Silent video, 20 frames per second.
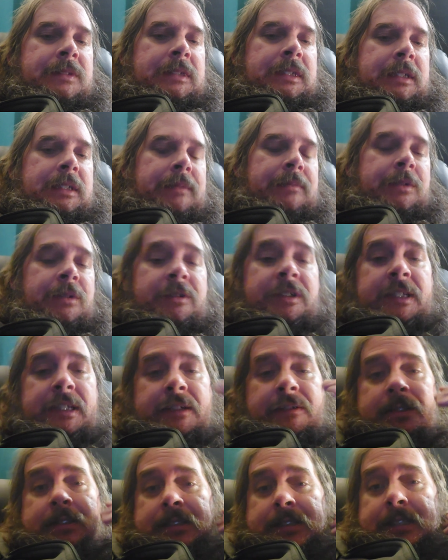I'm
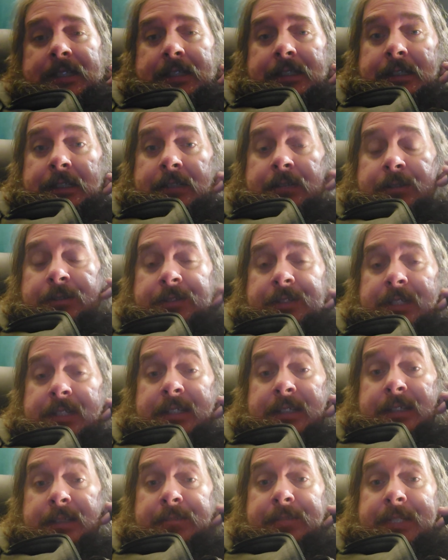okay with that. Now we'll see
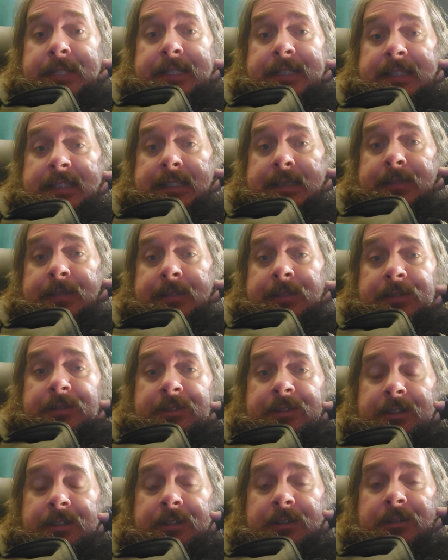how the bedtime
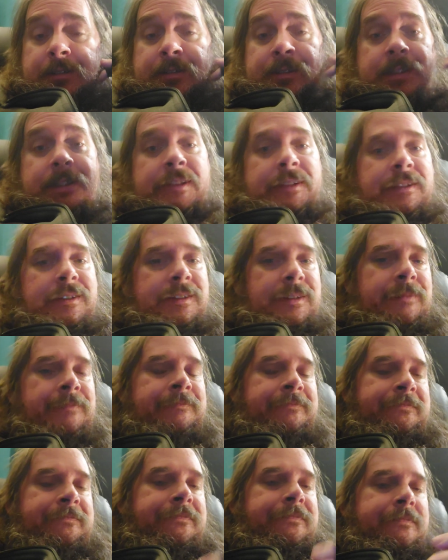dose goes, because
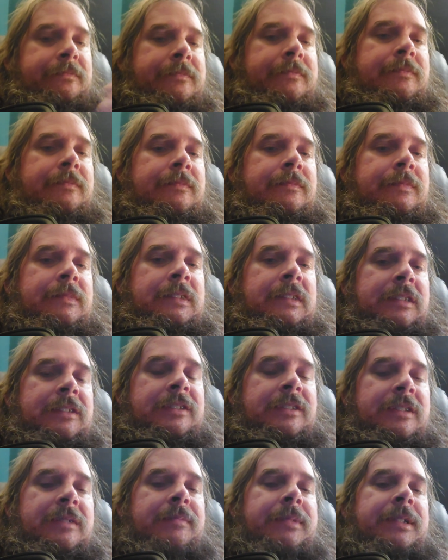
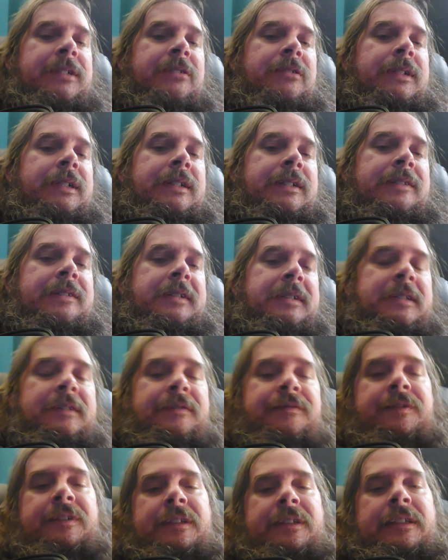it's going to be quite a
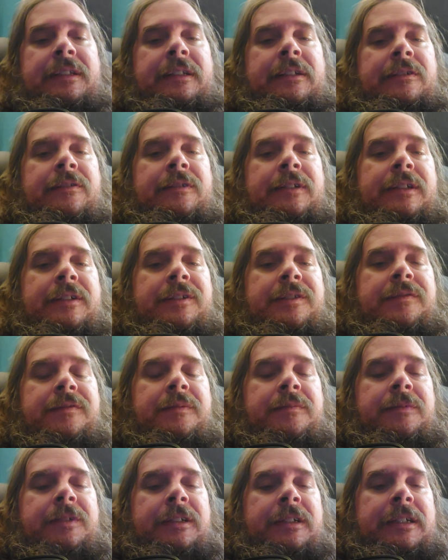significant increase
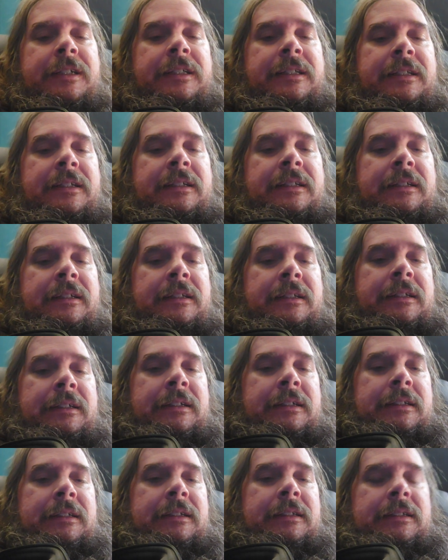from what I
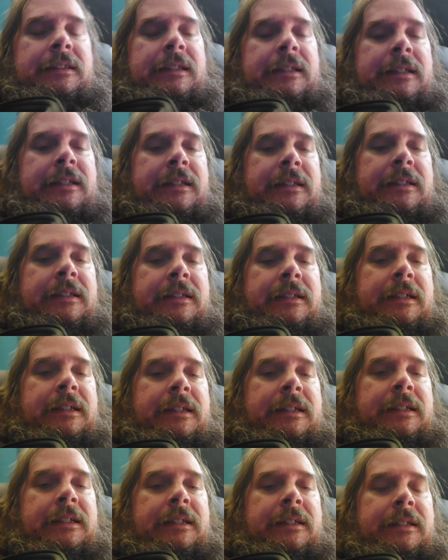did,
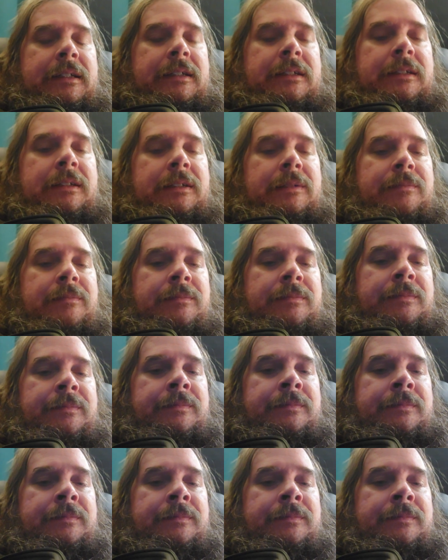and